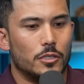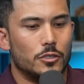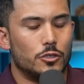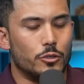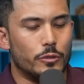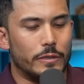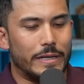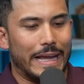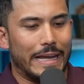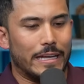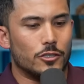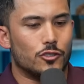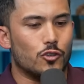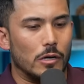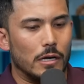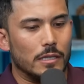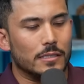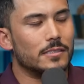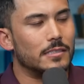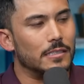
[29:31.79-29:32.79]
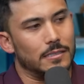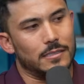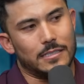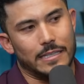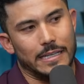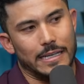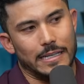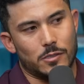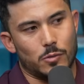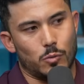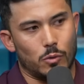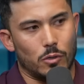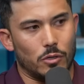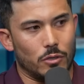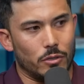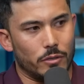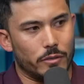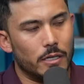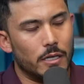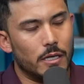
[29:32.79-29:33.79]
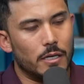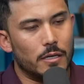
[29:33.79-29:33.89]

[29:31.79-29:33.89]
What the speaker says: to gain trust in today's world